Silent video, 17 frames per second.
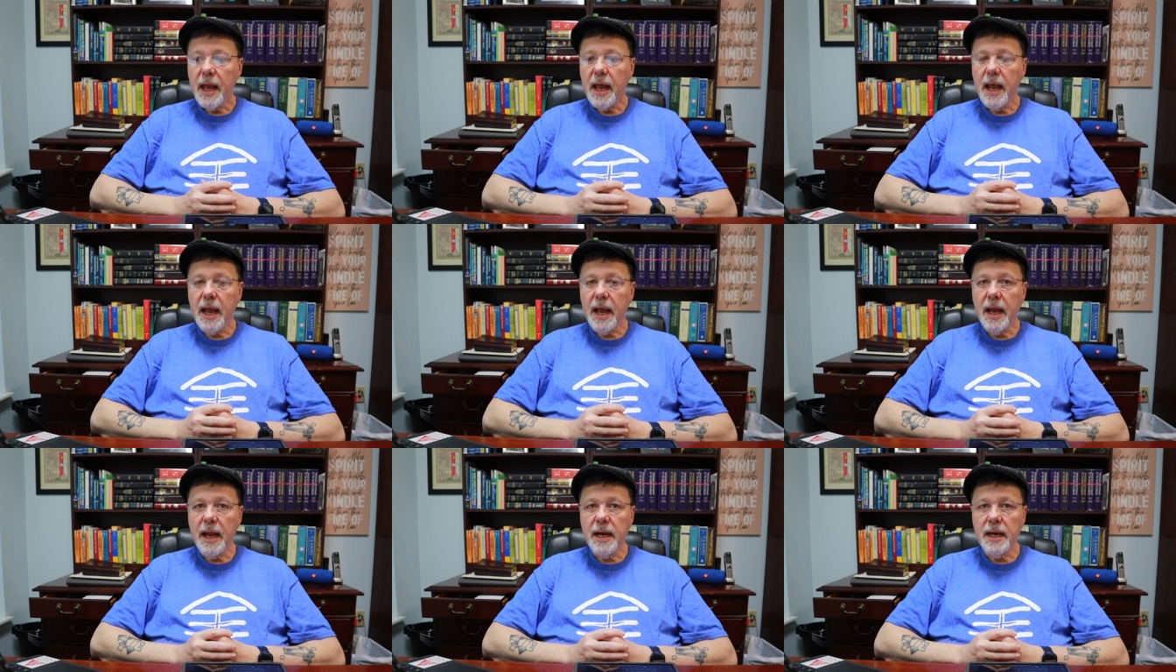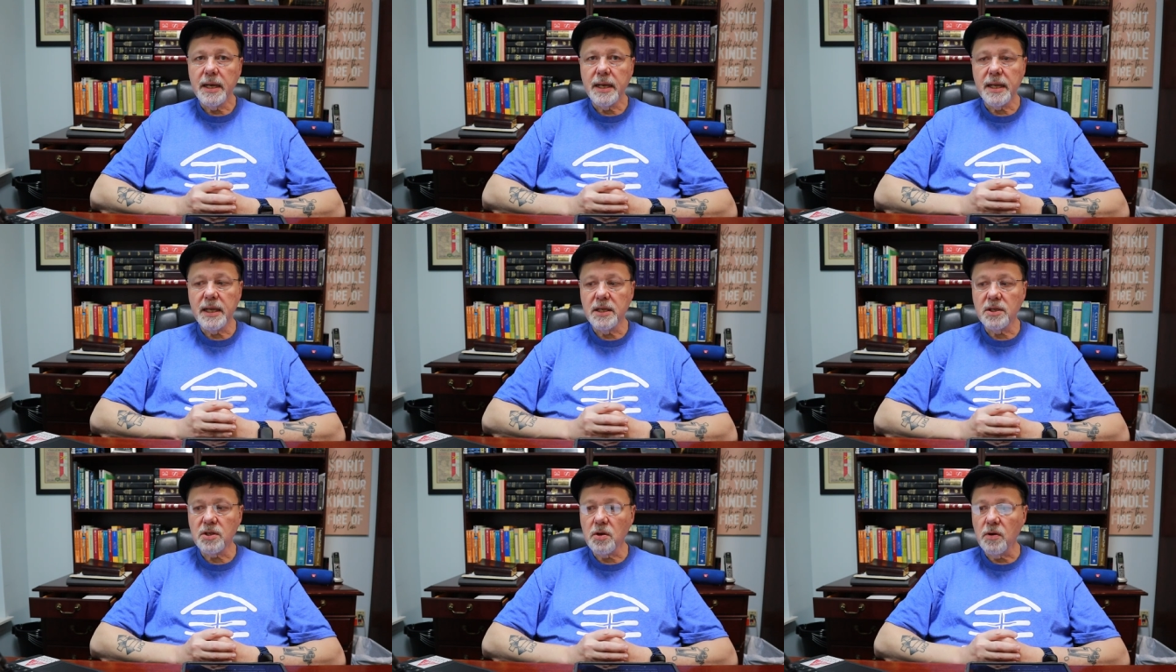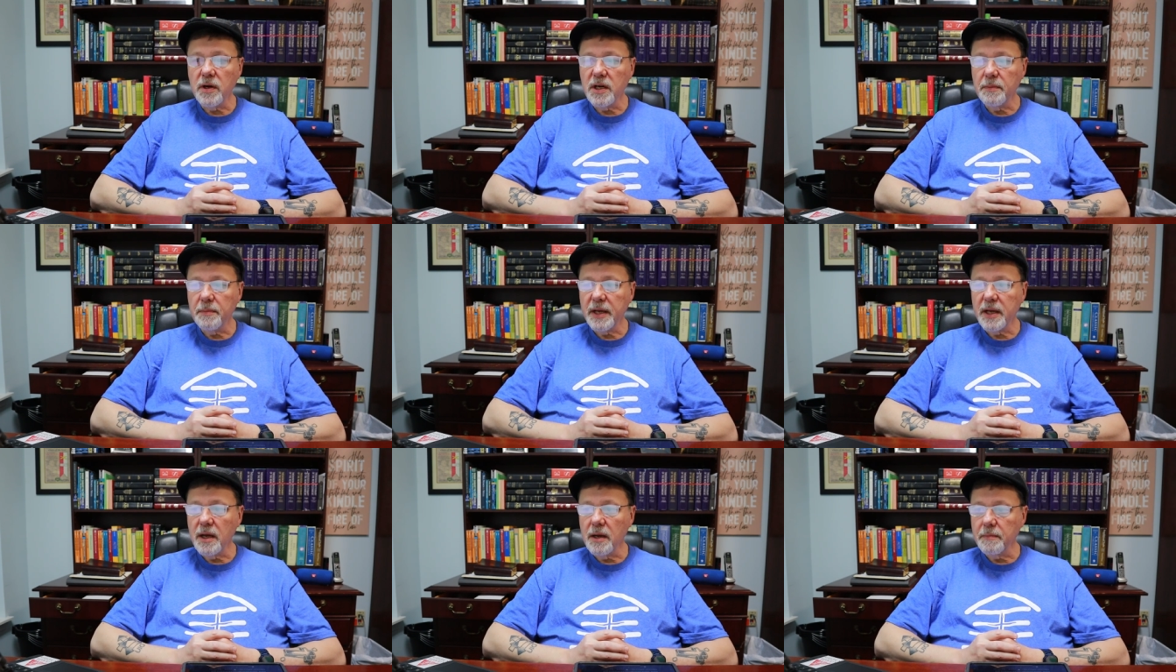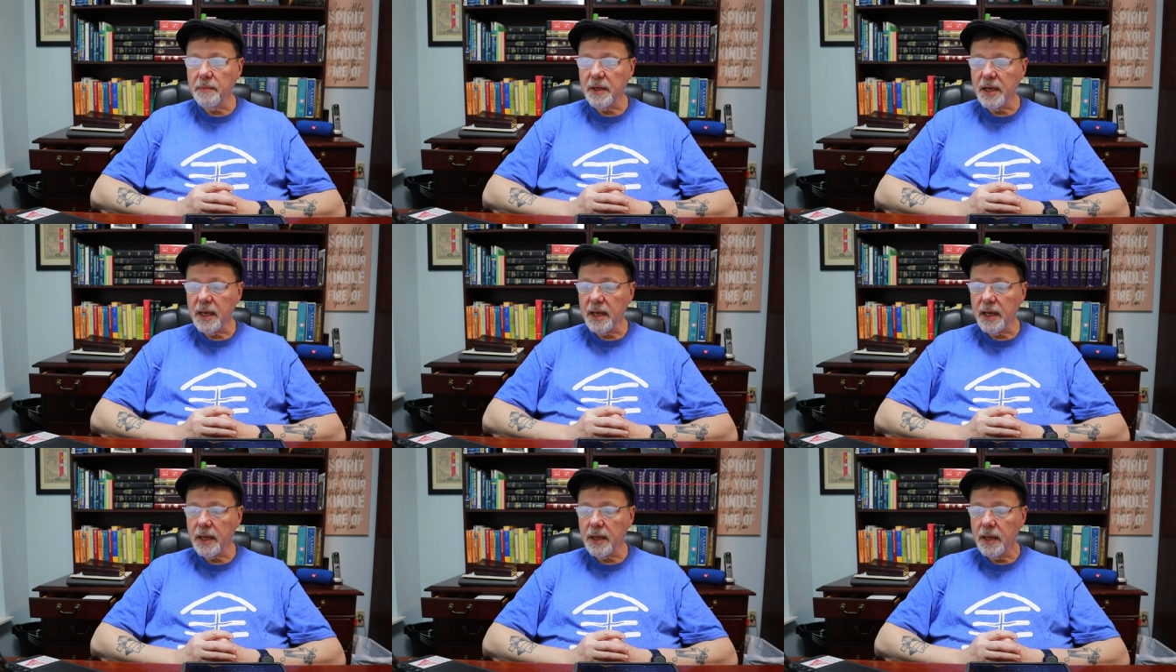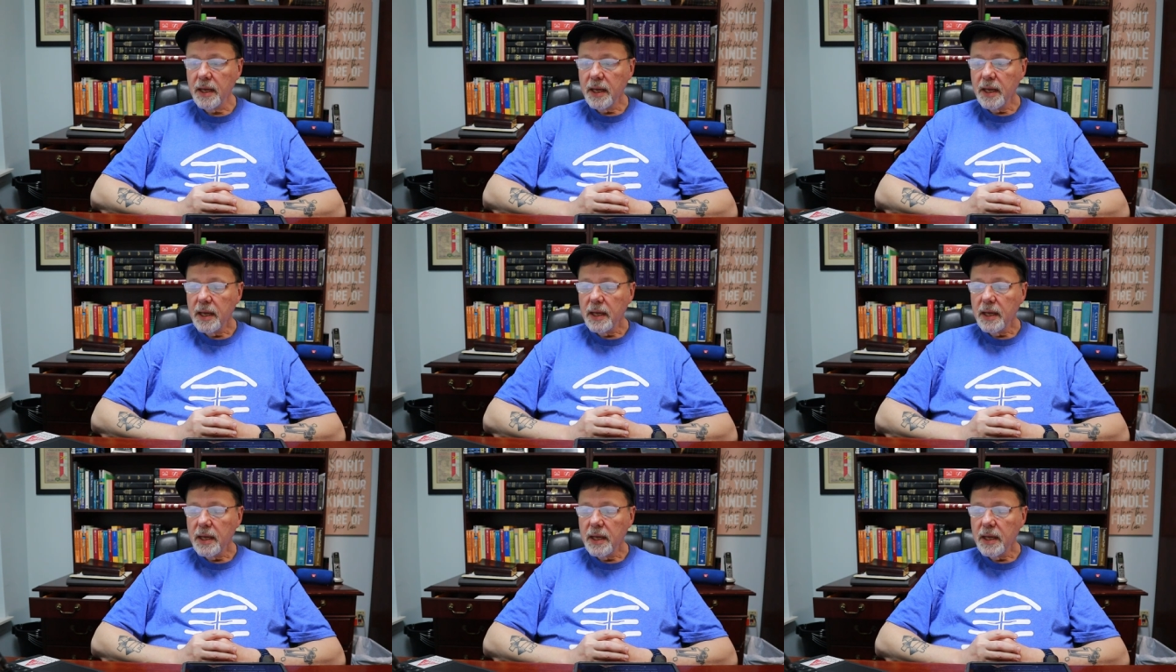and he's going to become king.